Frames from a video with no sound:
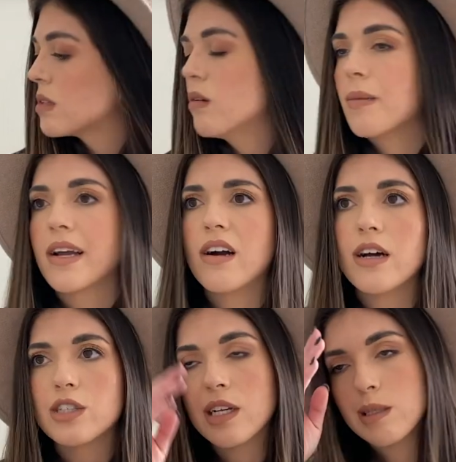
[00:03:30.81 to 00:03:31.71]
Oh my
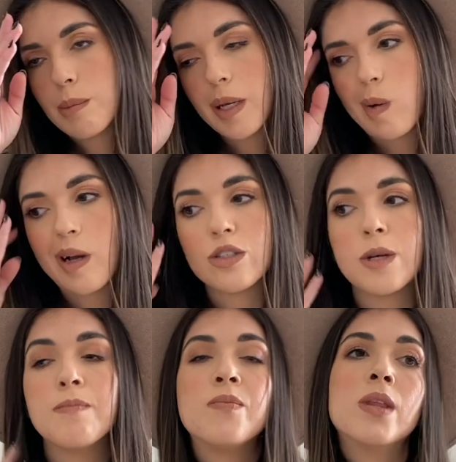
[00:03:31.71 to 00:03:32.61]
gosh, that's a big
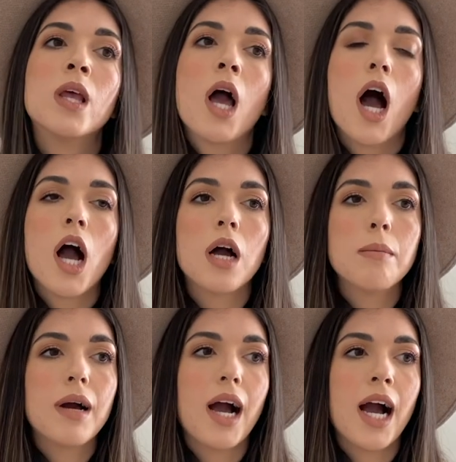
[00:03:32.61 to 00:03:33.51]
question. Um,
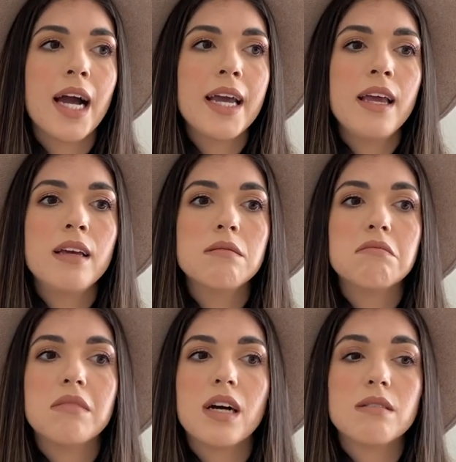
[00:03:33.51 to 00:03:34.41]
I
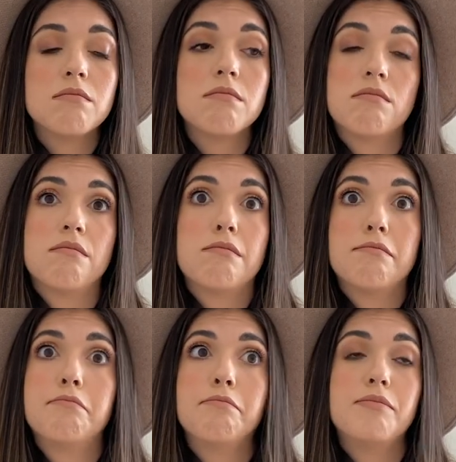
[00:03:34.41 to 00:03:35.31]

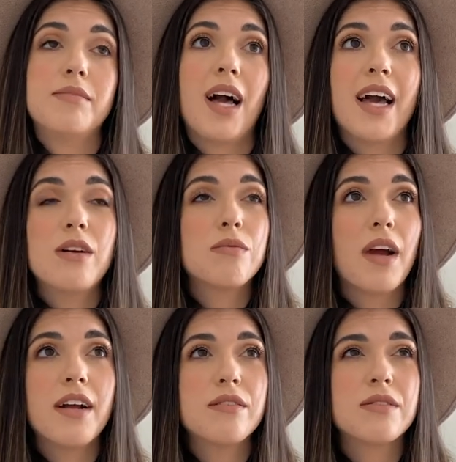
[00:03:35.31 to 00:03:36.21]
I don't I
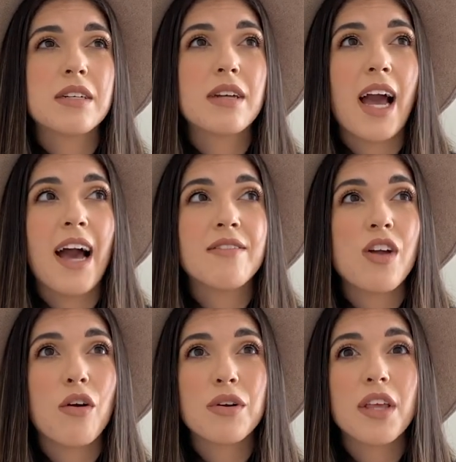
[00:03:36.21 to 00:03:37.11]
don't really have
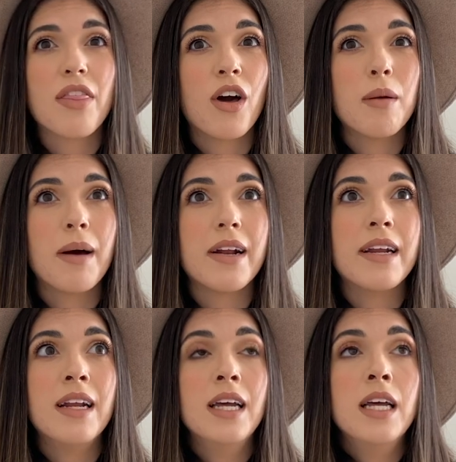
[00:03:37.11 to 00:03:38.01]
not really thought about it.
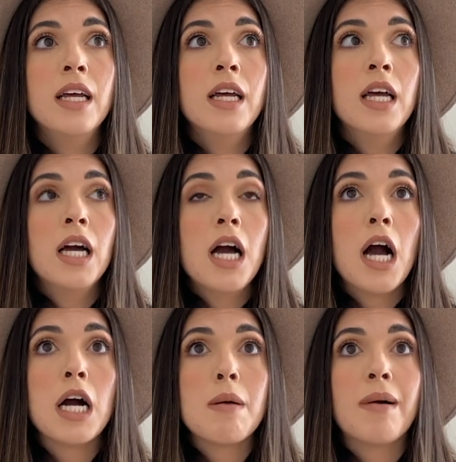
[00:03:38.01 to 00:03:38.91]

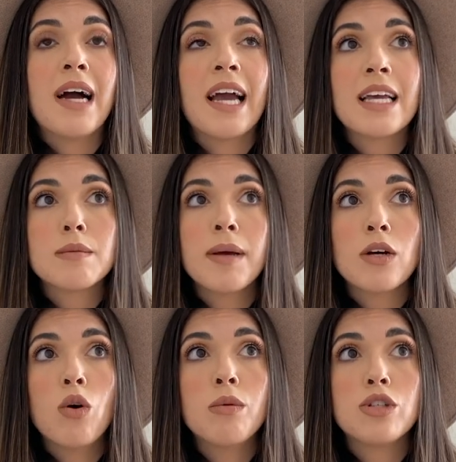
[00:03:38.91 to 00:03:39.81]
Um, I guess my
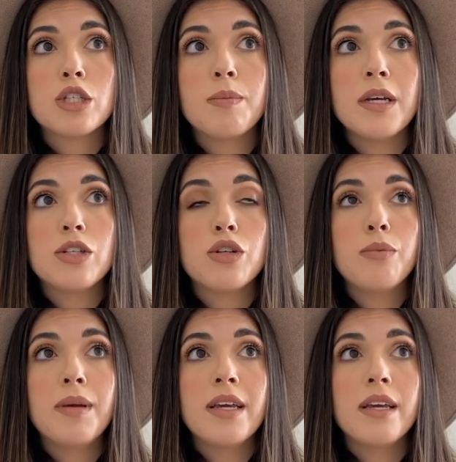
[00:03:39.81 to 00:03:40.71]
goal would just be to
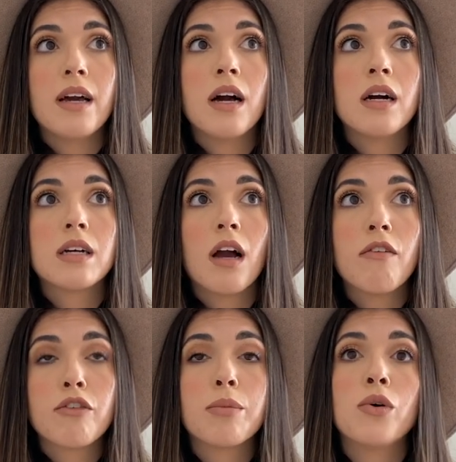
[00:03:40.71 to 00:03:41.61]
be
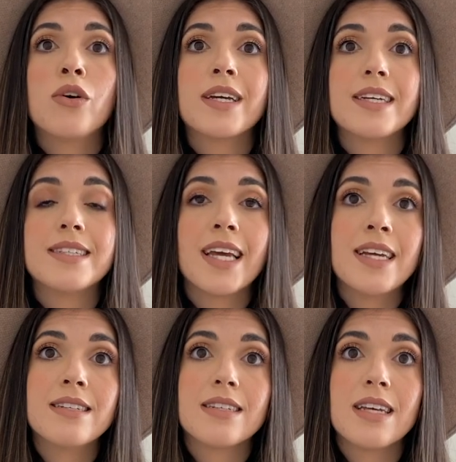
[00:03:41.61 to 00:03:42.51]
comfortable and
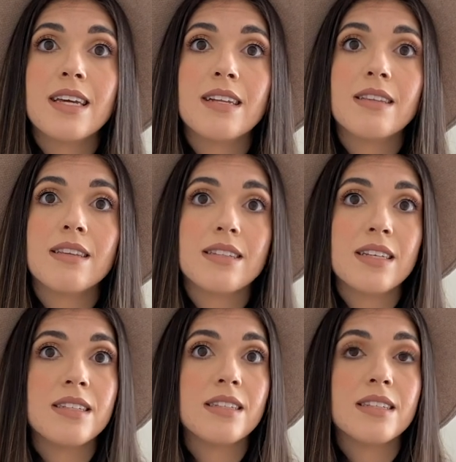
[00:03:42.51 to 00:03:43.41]
content in the
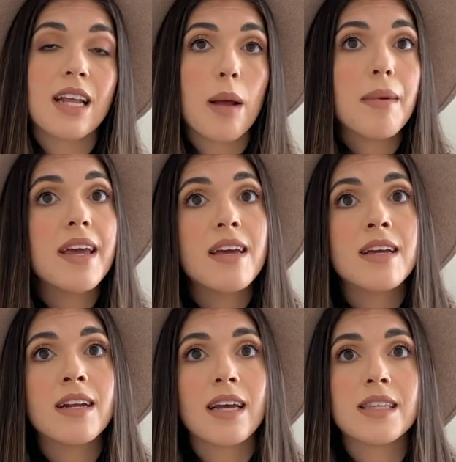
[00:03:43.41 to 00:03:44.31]
seasons that I'm
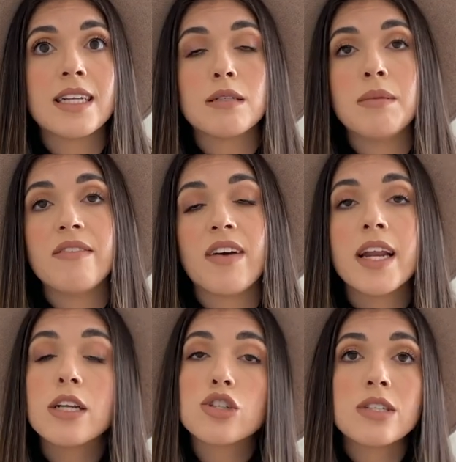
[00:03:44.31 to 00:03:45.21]
in. I'd like to be
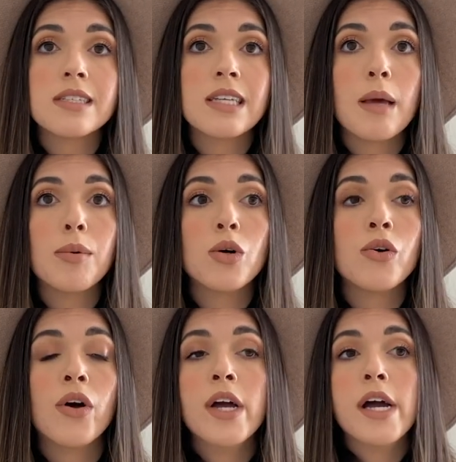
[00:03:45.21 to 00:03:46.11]
financially stable.
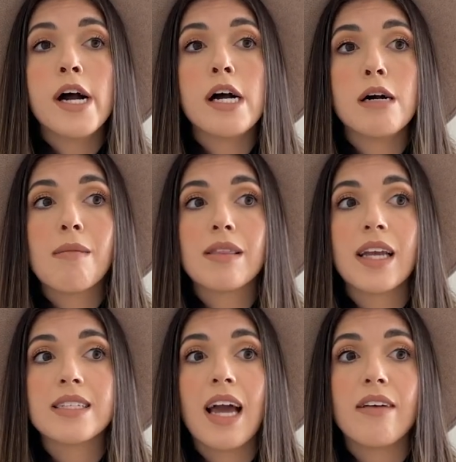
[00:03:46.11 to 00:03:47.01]
Um, I'd like
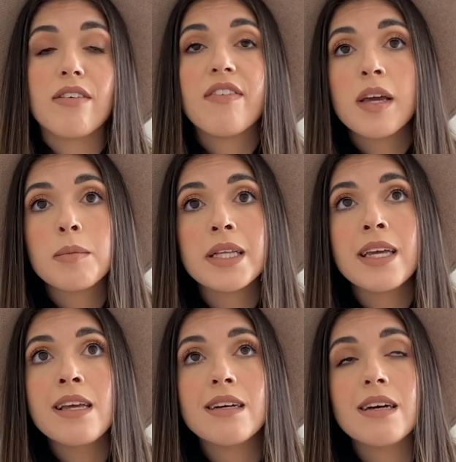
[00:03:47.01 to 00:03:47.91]
to have a
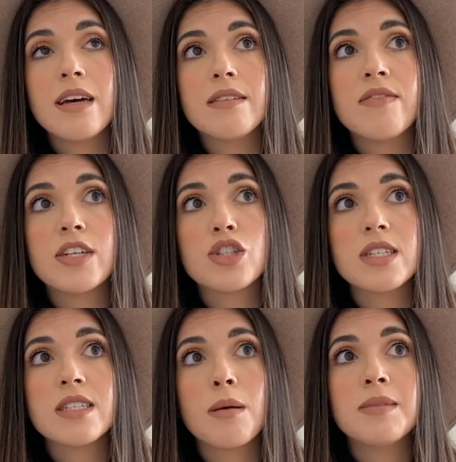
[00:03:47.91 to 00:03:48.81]
family eventually
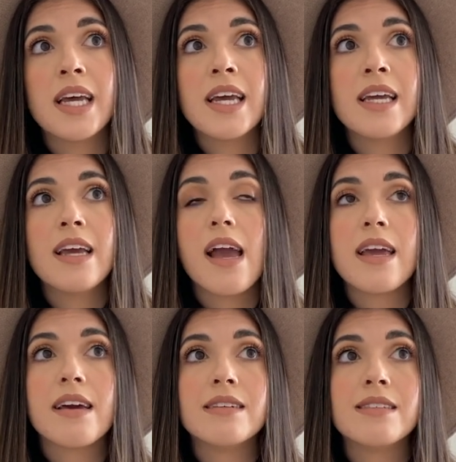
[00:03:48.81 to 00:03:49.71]
someday.
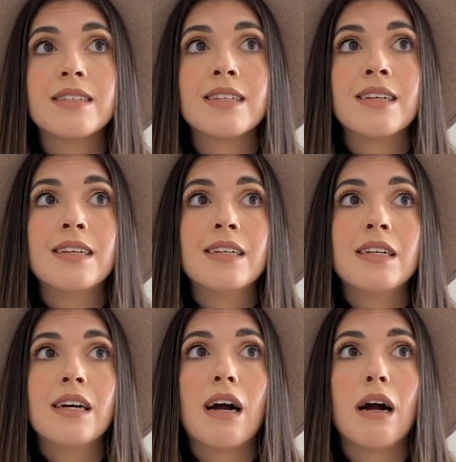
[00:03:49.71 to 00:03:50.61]
And
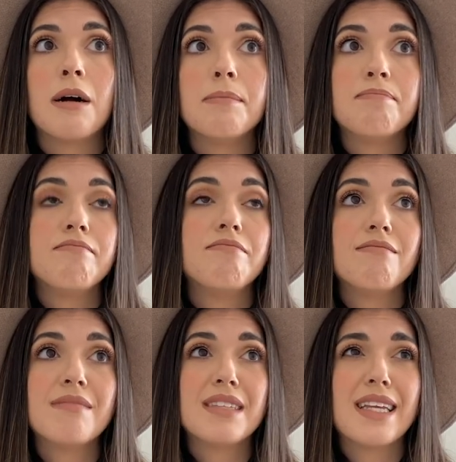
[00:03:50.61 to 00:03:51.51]
um,
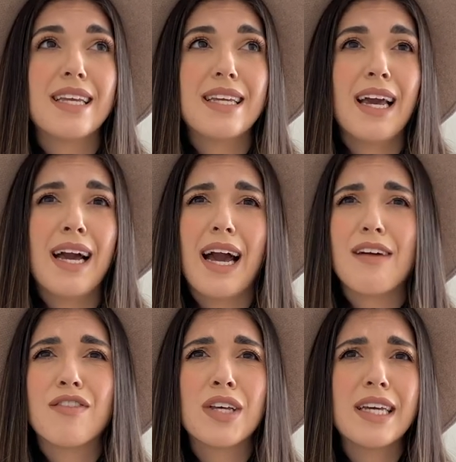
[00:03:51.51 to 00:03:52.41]
yeah, I
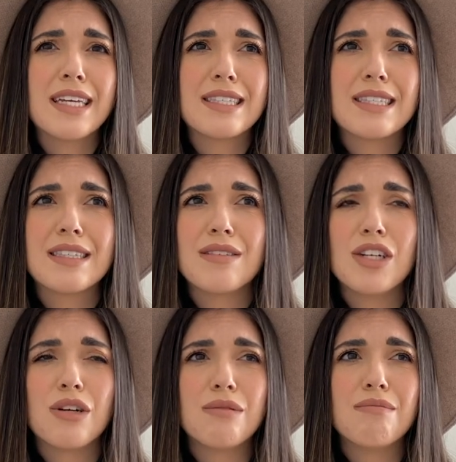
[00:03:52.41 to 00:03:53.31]
feel like it's, you
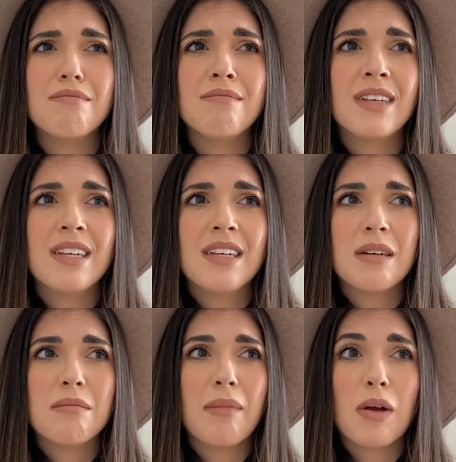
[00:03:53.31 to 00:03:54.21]
know,
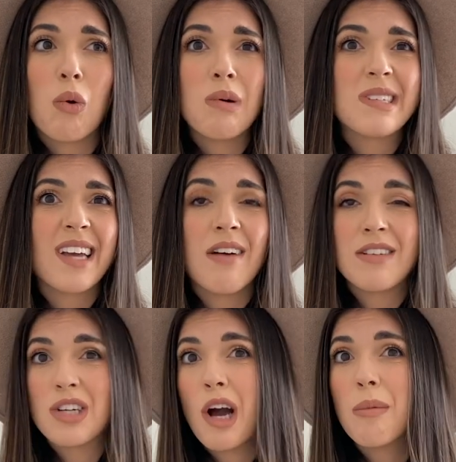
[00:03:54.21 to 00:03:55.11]
my goal is to have a
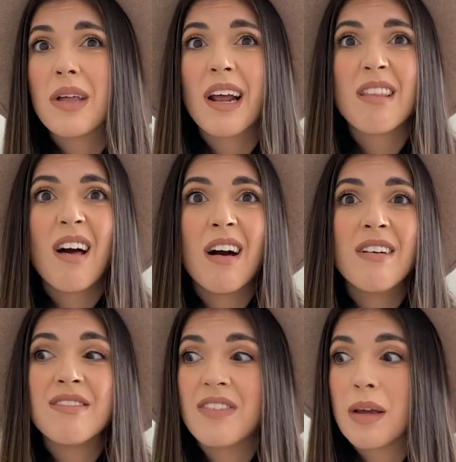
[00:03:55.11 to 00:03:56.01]
job that I love,
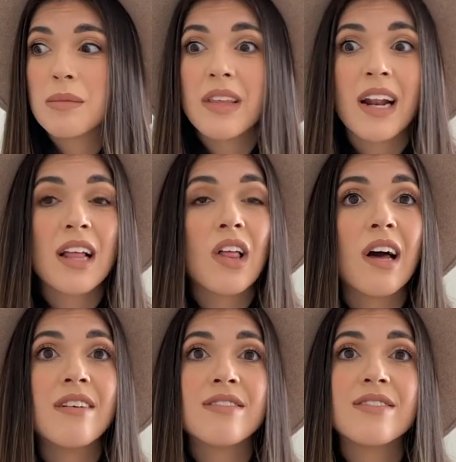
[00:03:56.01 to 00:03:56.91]
family that I
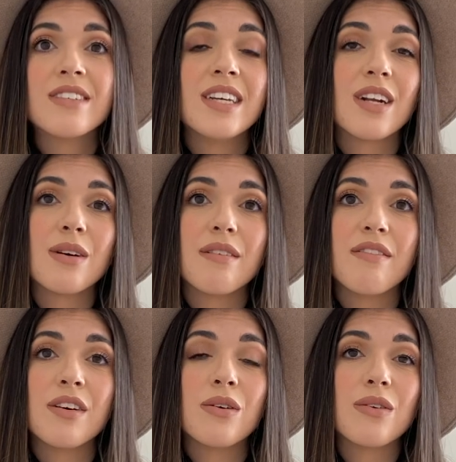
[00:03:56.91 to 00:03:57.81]
love, you know, and
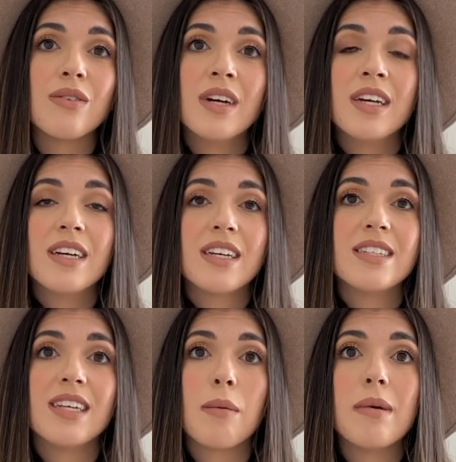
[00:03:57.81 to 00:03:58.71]
feel
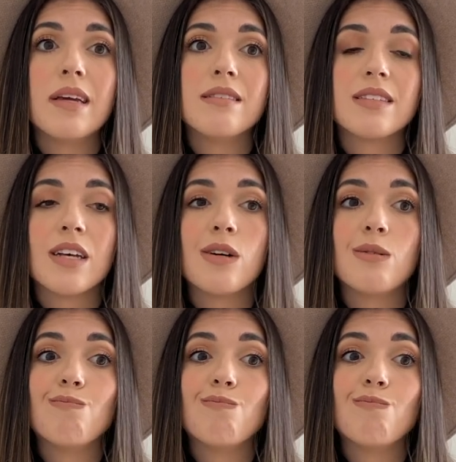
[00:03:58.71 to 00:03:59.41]
contentment. So